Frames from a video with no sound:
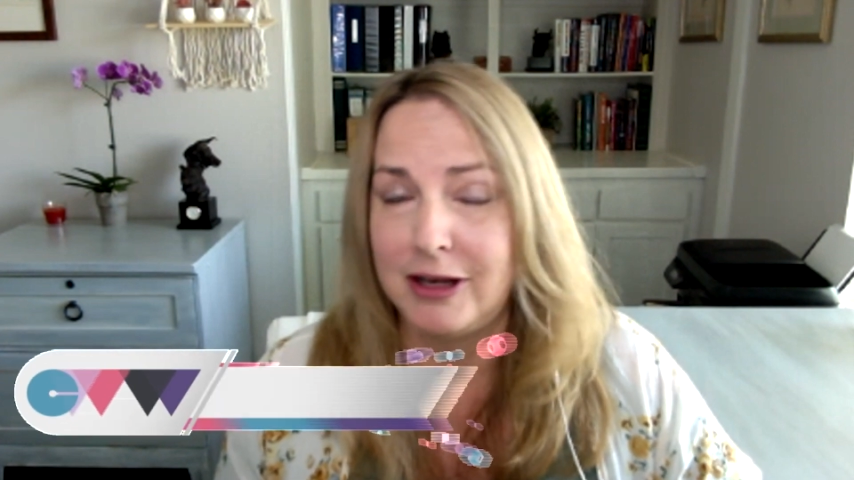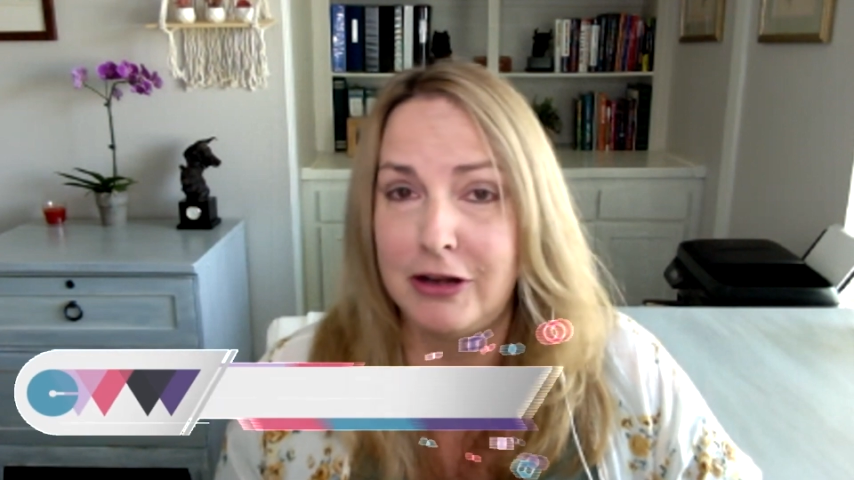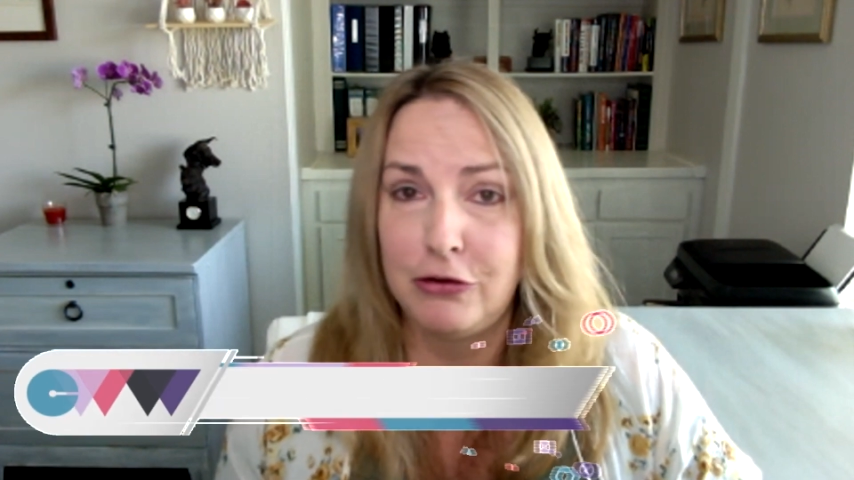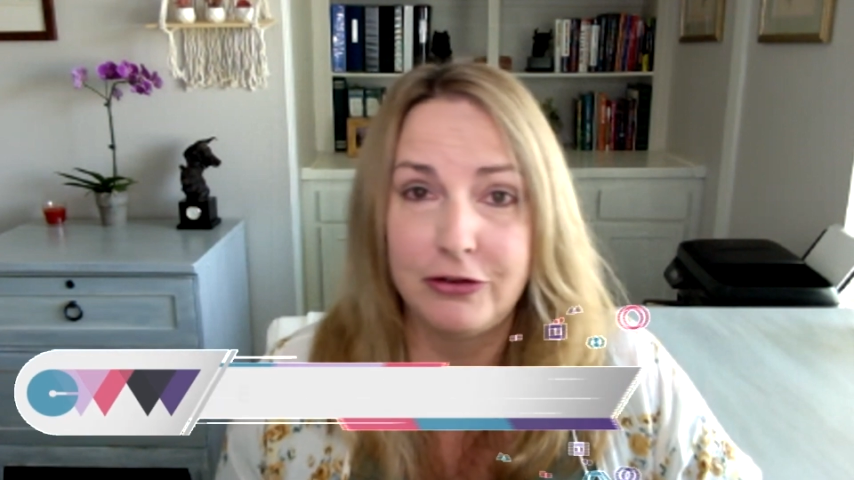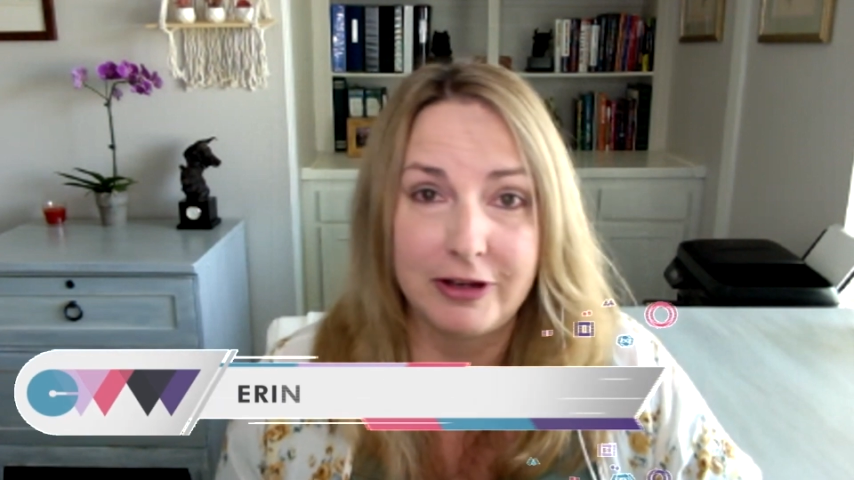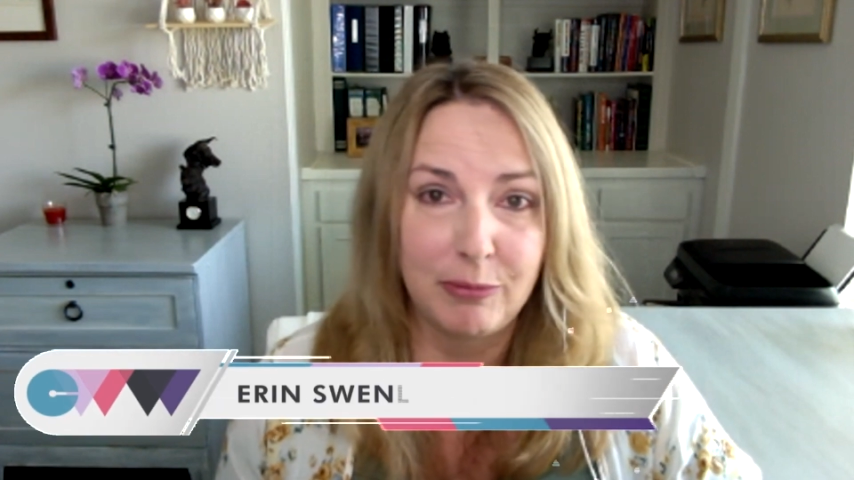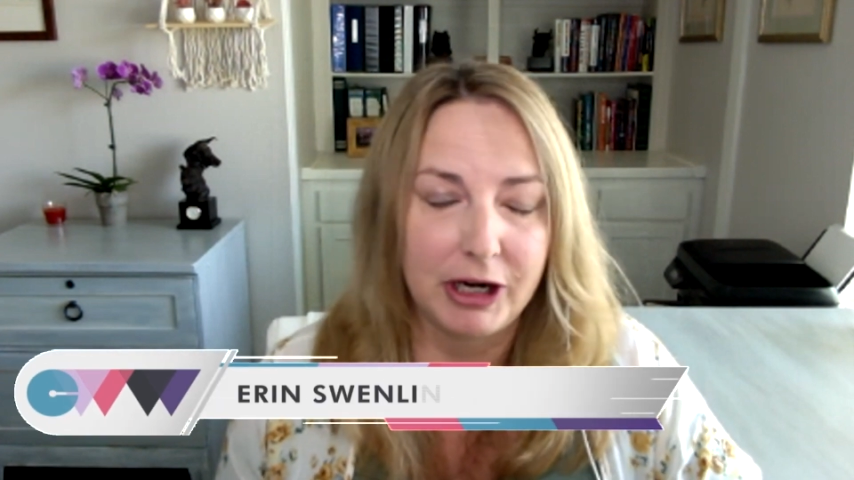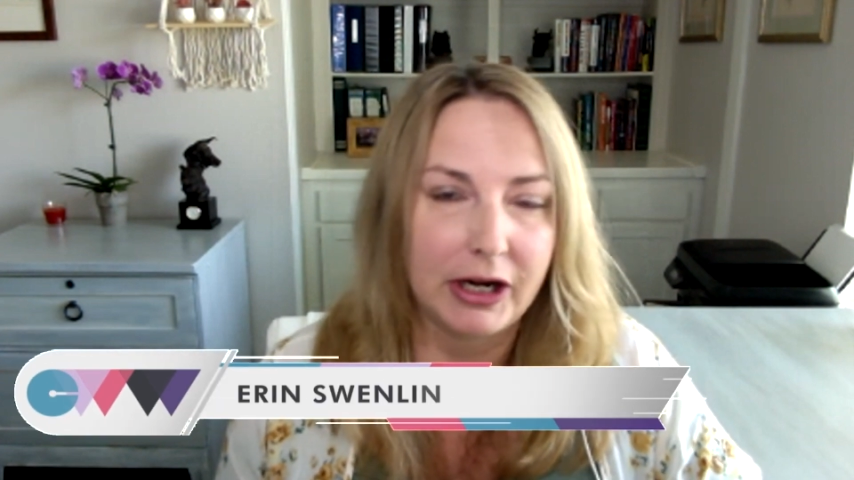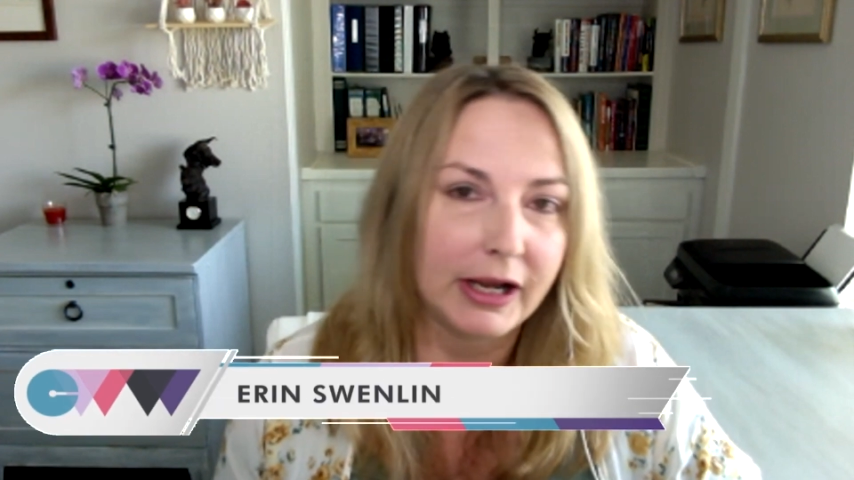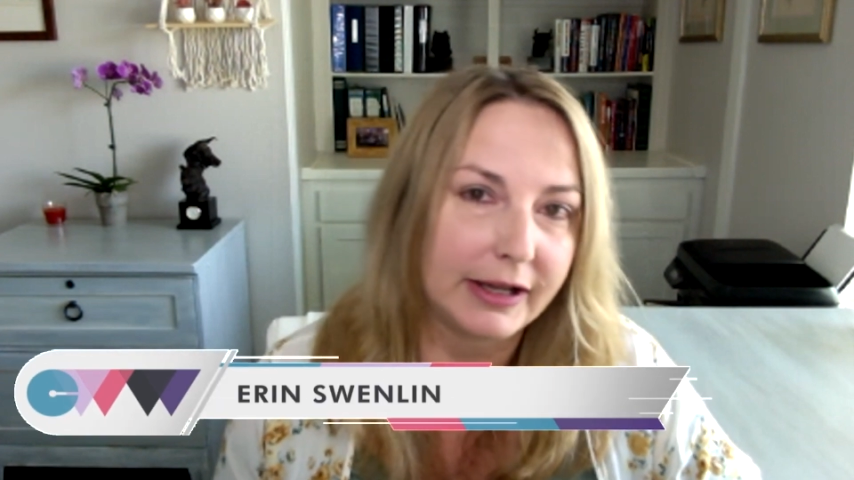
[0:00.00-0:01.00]
than you did,
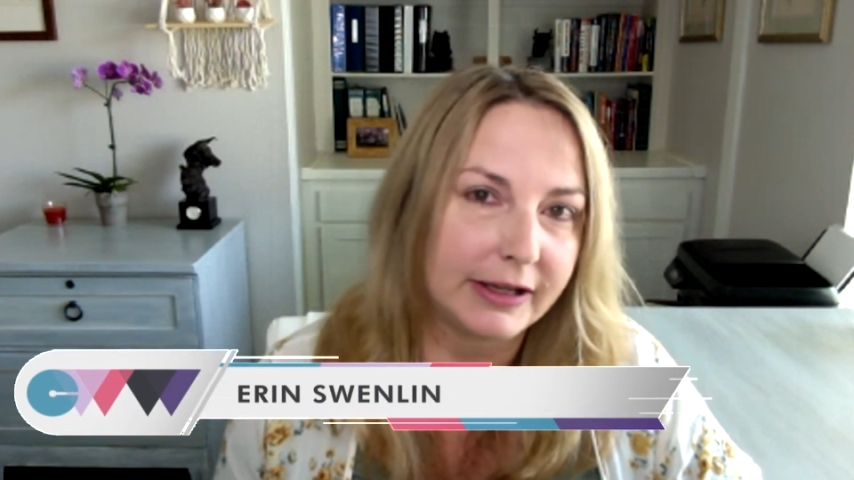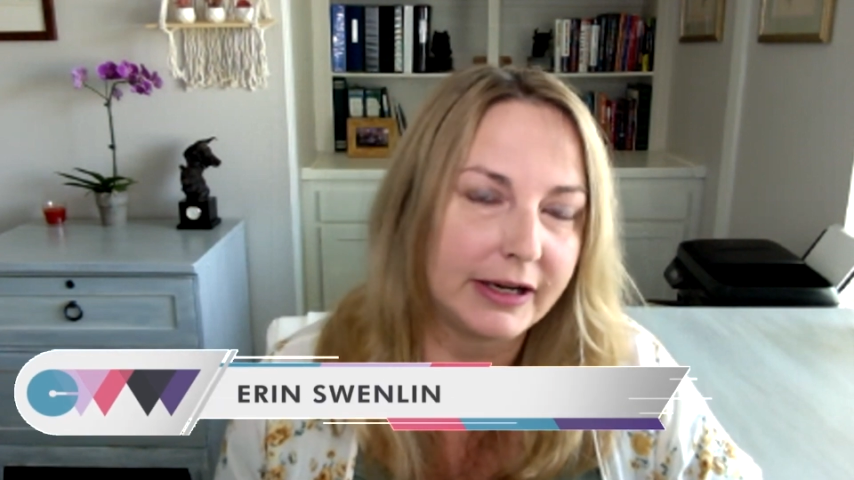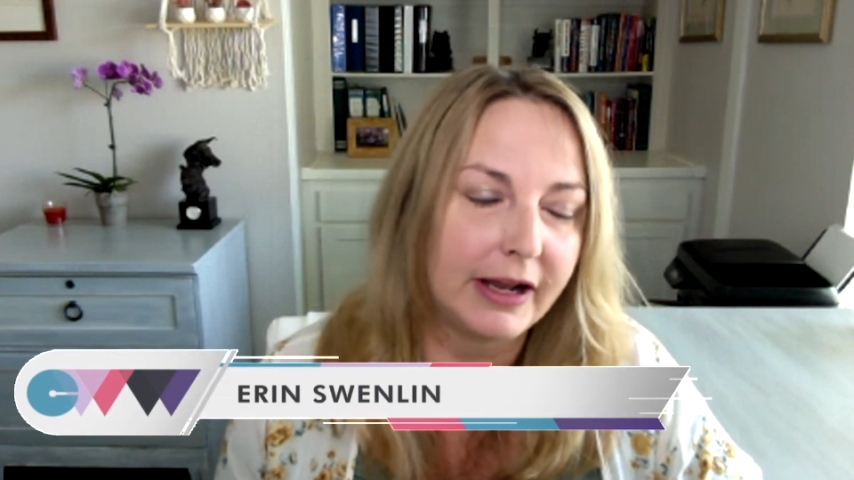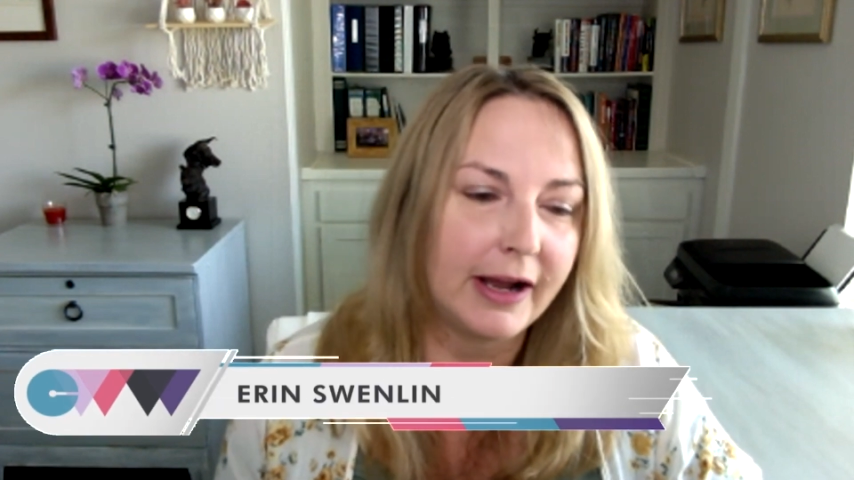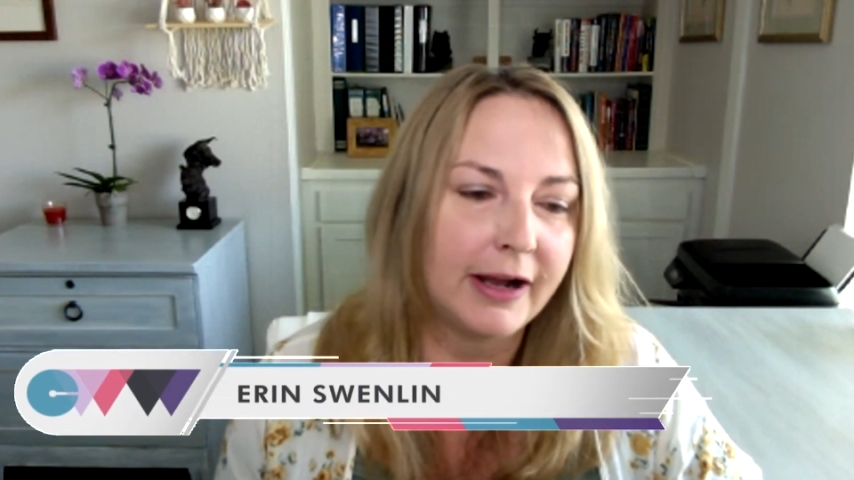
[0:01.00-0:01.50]
Mary Ellen.